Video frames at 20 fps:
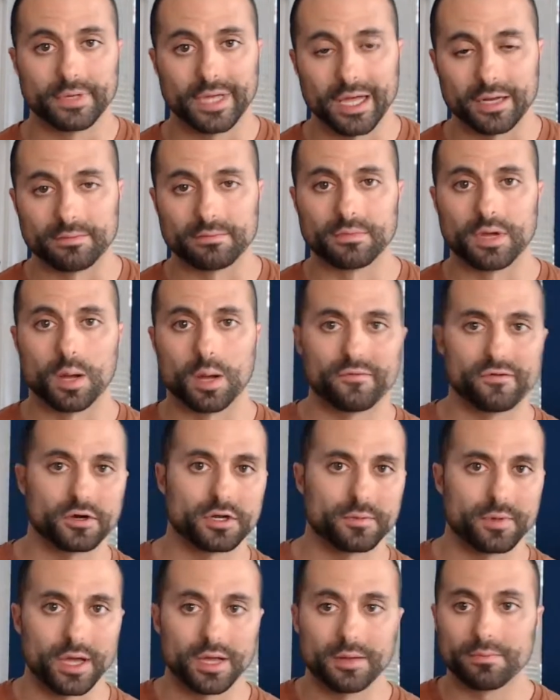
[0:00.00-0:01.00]
Again, up for
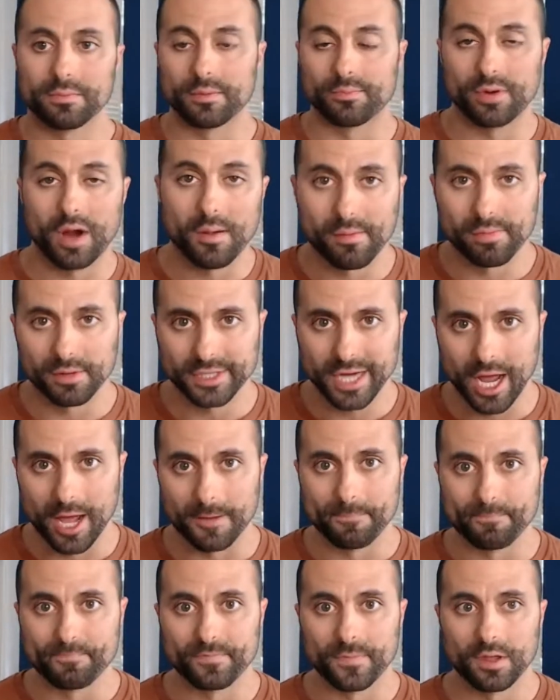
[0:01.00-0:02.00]
debate, but probably
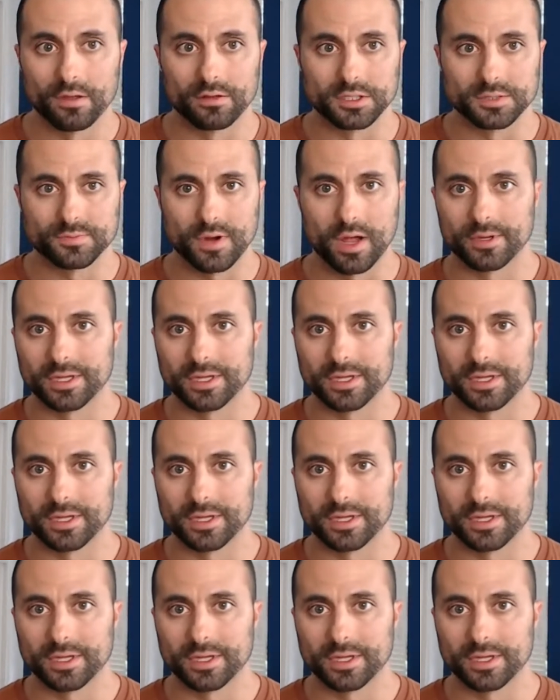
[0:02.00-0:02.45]
not. There's